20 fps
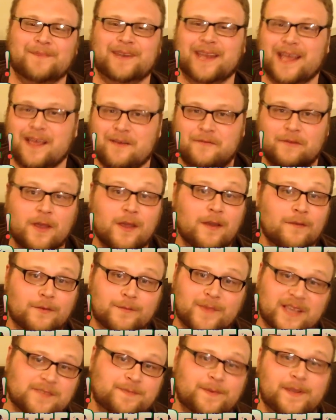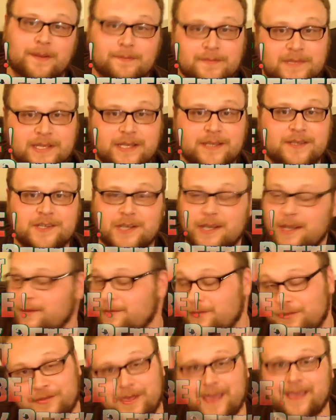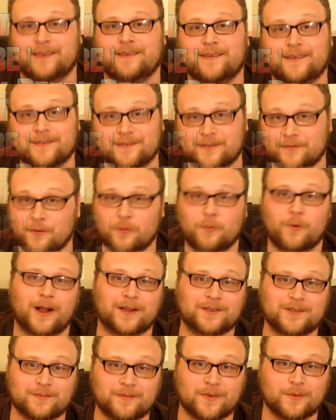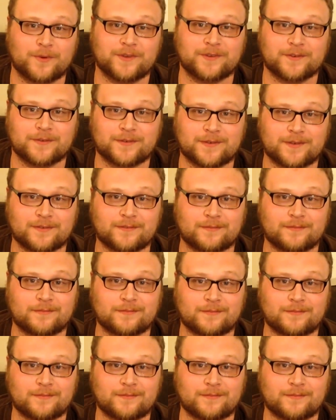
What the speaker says: I'm Dev from SPMTG. Thanks for watching, my wizards.